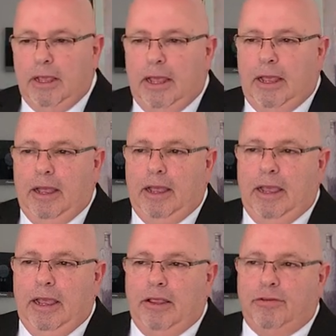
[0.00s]

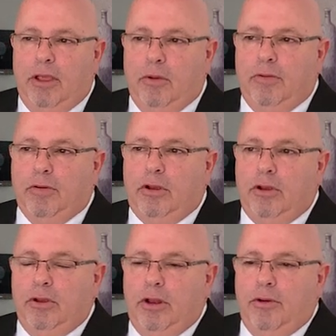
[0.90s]
as they would have
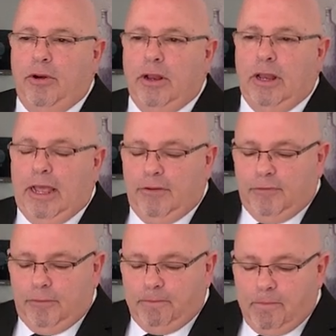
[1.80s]
occurred in real
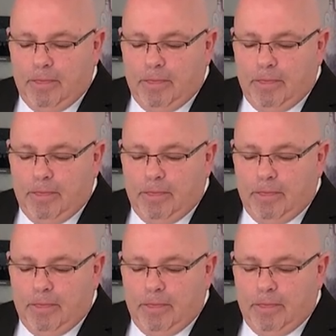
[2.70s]
life.